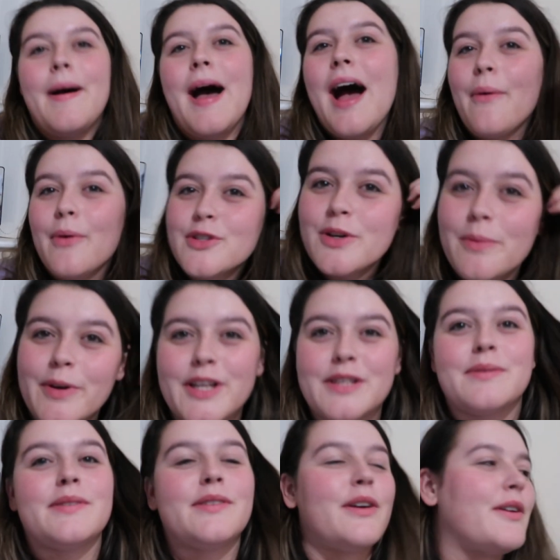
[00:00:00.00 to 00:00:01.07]
Our
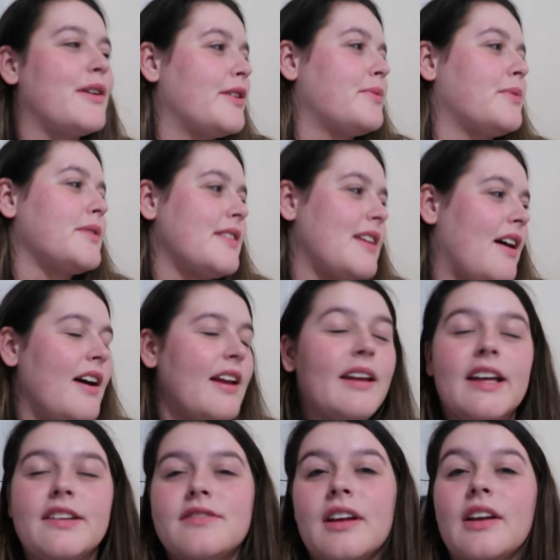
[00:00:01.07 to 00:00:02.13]
Domino's was so good, wasn't it? I
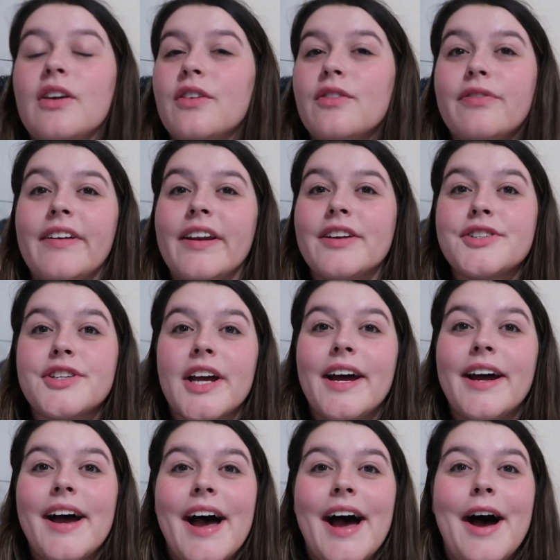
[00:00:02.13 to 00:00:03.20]
literally couldn't finish it.
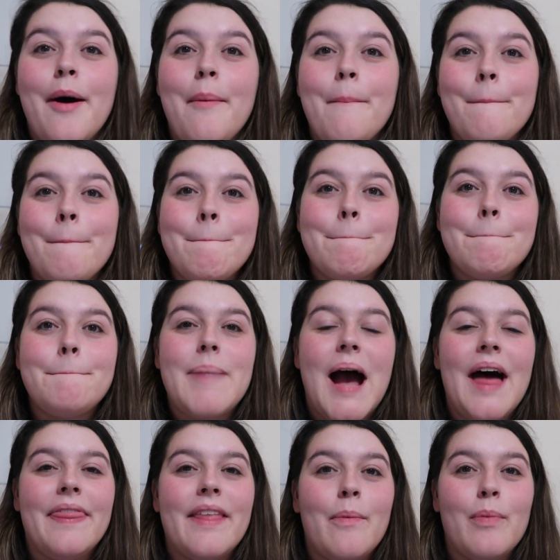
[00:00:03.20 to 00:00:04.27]

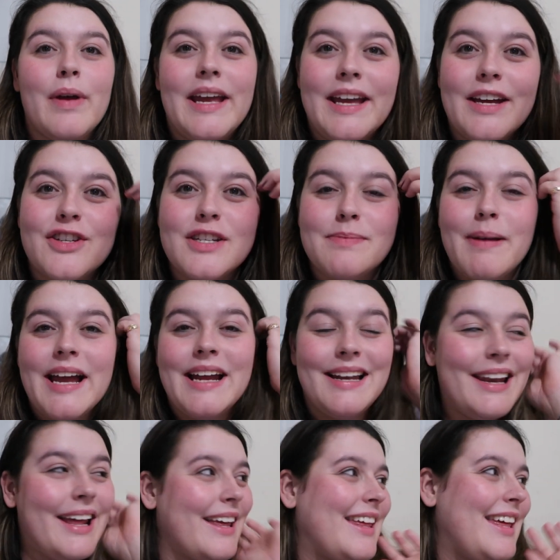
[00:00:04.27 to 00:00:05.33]
And then we just played
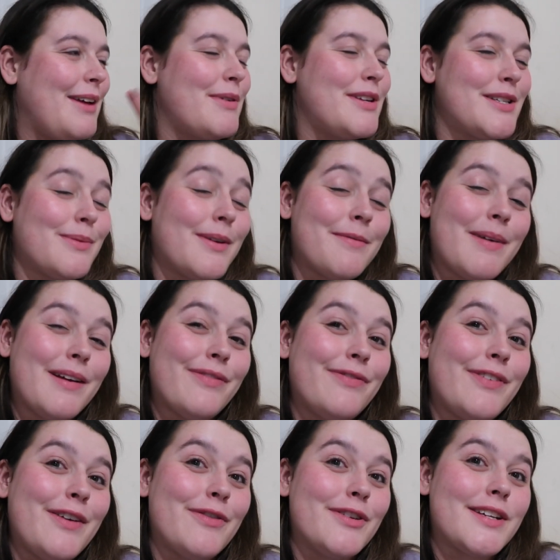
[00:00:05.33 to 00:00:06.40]
Linky, which is one of my
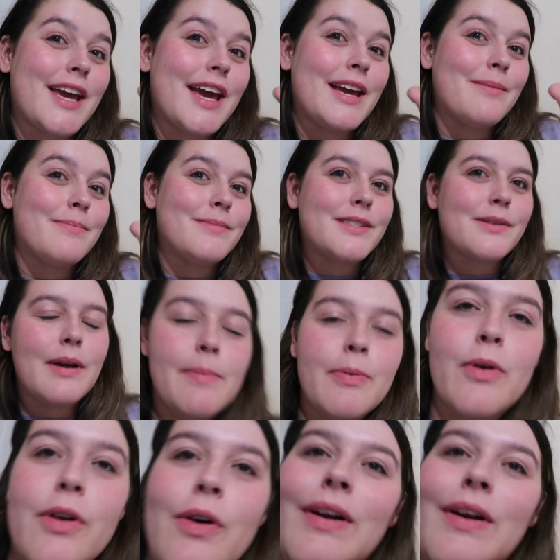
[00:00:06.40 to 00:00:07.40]
favourite games that we bought on